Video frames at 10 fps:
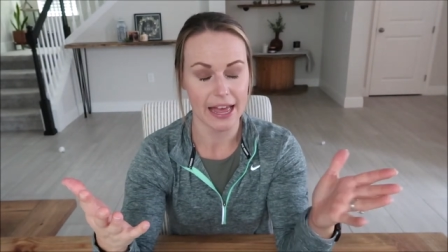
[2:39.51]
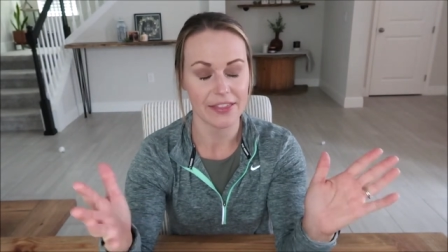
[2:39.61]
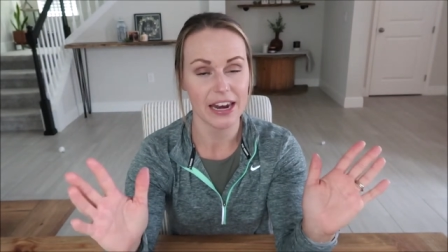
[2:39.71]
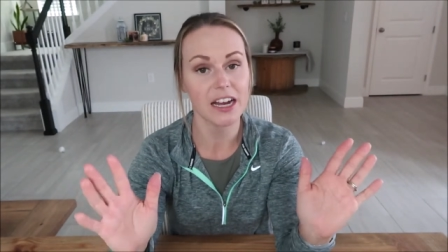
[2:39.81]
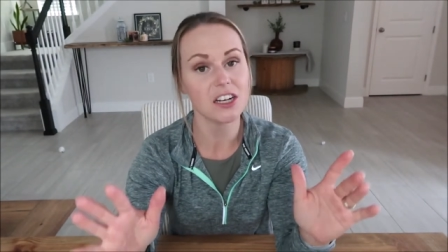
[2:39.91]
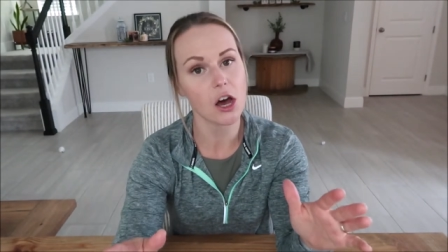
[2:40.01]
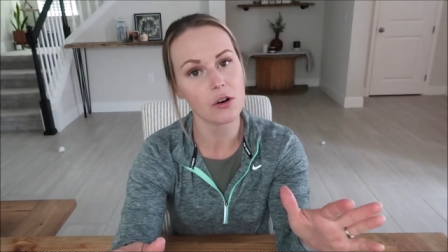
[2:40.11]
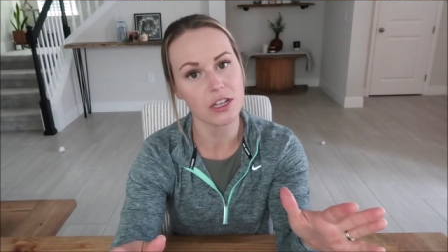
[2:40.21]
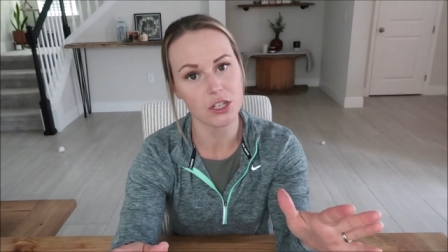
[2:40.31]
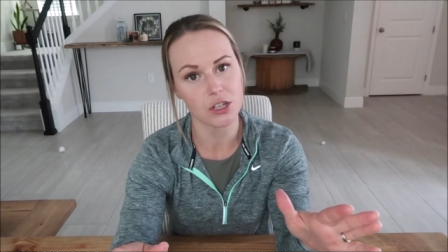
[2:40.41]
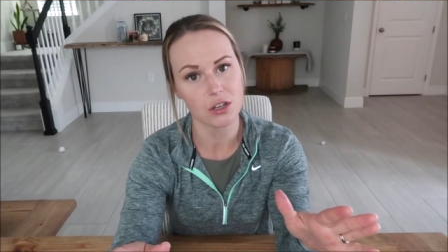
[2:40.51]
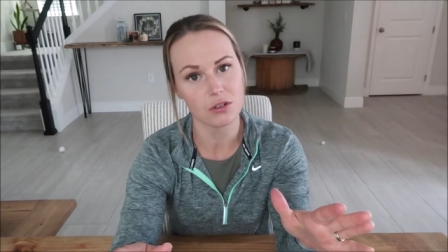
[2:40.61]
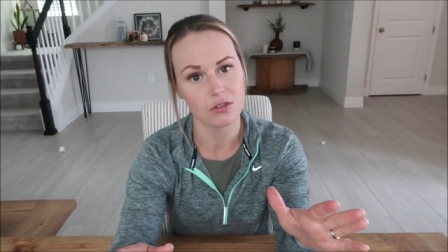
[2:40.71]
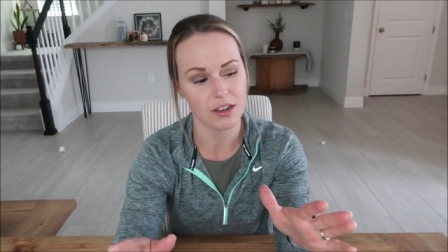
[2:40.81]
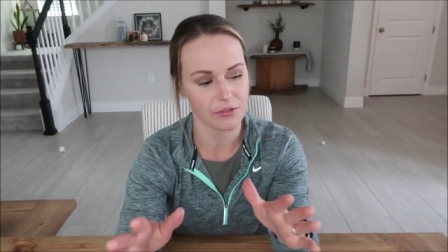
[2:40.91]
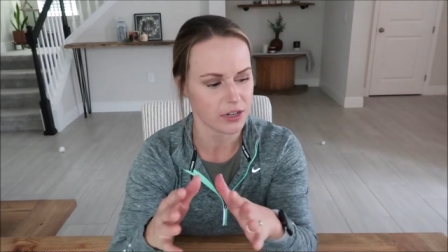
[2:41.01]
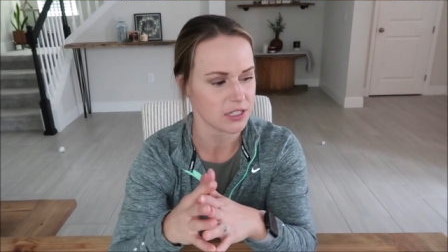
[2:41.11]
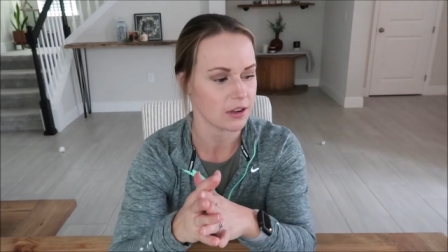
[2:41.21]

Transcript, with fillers: And then I noticed a huge difference.